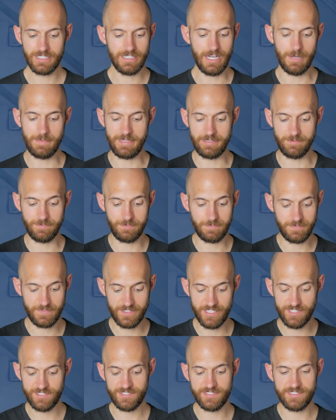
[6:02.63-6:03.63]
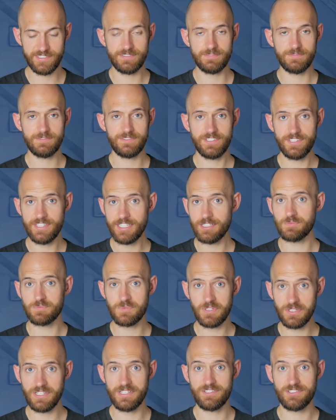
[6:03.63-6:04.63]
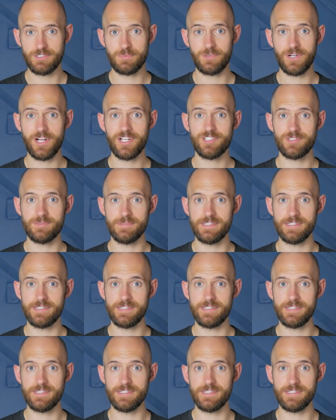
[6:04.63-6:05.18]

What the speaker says: I mean, this thing really surprised